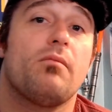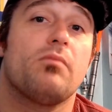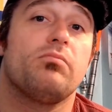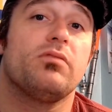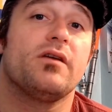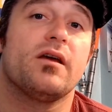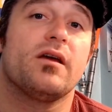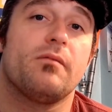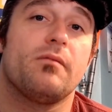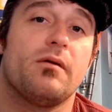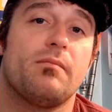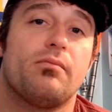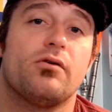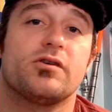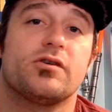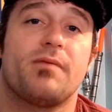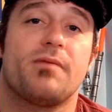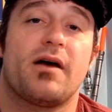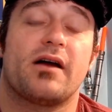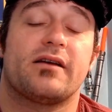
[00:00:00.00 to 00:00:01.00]
going to be pushed
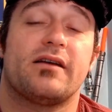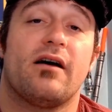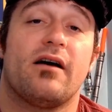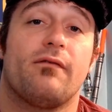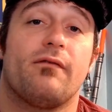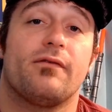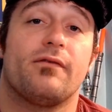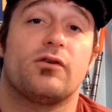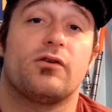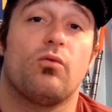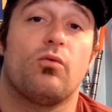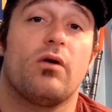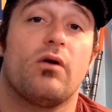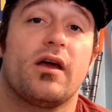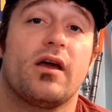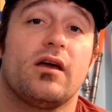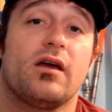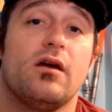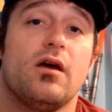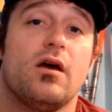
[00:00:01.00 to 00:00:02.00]
back to Alpha 20,
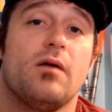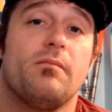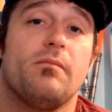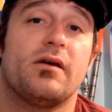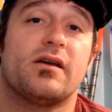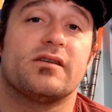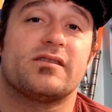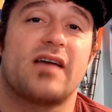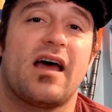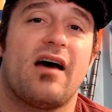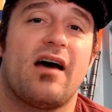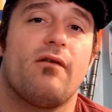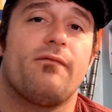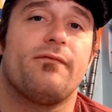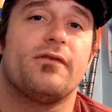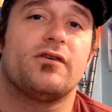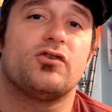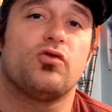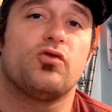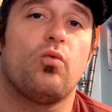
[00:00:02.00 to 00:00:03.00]
because Alpha
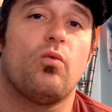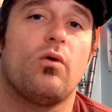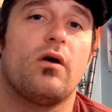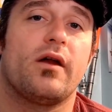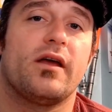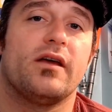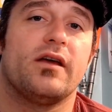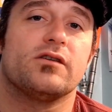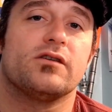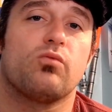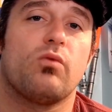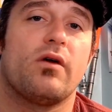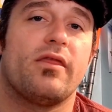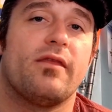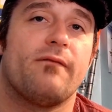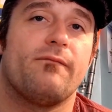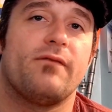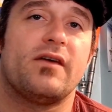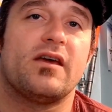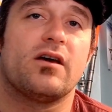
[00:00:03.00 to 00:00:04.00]
20 is when the
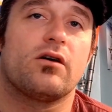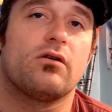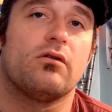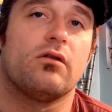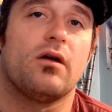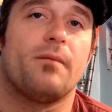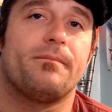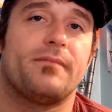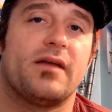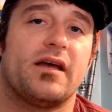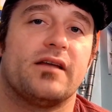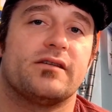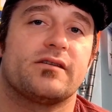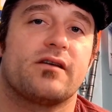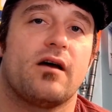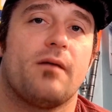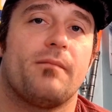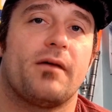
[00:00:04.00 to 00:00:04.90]
vehicle update's coming.